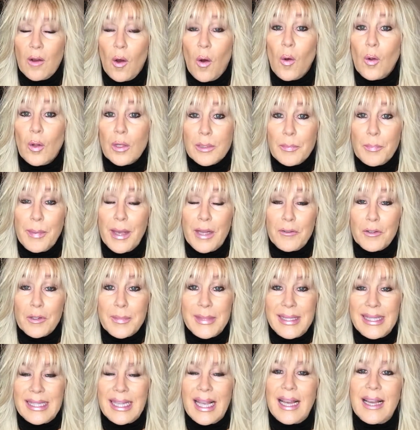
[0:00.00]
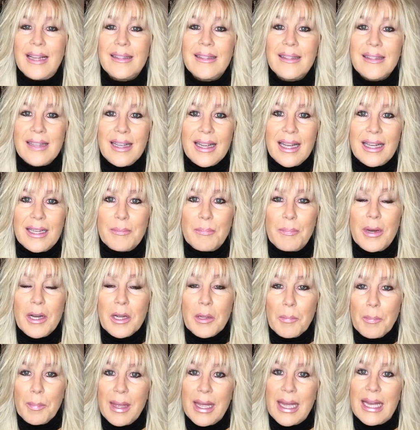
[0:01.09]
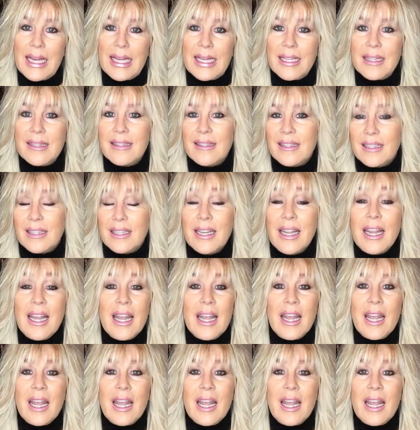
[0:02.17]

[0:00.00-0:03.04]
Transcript: old bedroom sets and bunk beds and